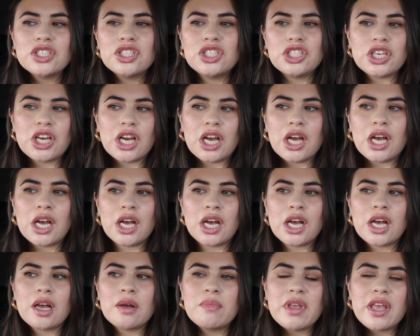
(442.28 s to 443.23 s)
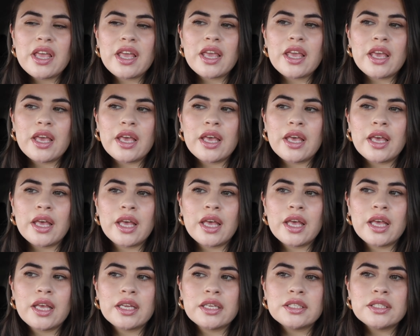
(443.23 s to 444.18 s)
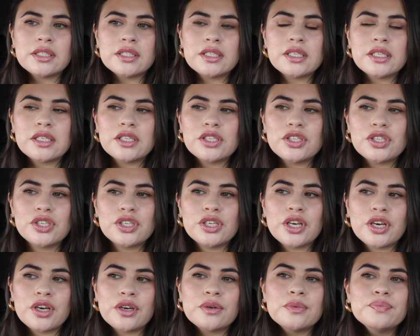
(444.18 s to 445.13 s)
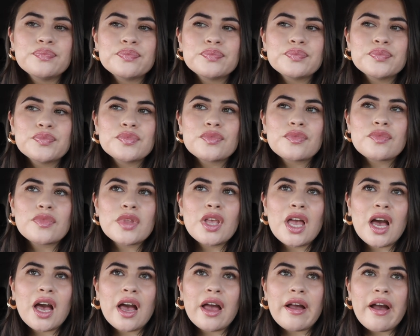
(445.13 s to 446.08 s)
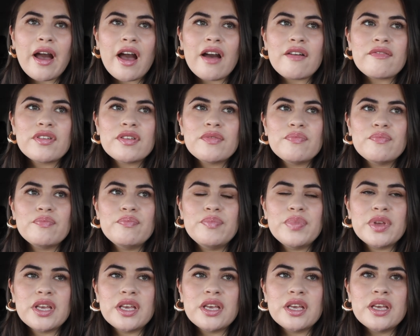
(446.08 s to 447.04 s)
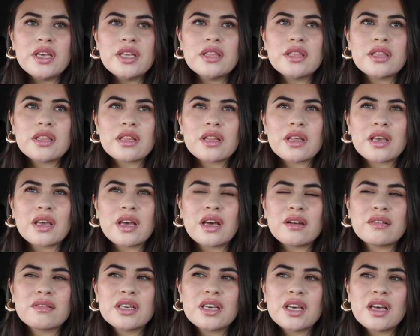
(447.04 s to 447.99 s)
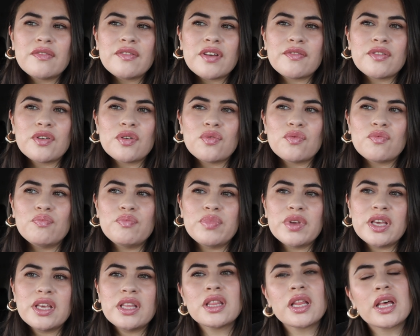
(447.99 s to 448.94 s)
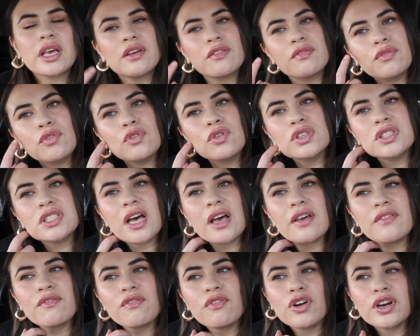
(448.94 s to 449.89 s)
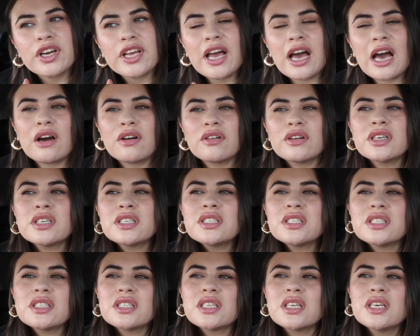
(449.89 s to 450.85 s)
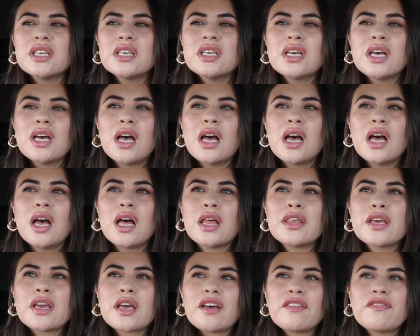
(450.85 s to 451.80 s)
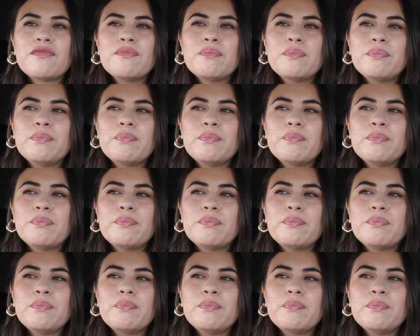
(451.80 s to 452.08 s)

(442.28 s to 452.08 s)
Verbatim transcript: job and you know I haven't been like I don't think I've ever been like full-time 40 hours I think I've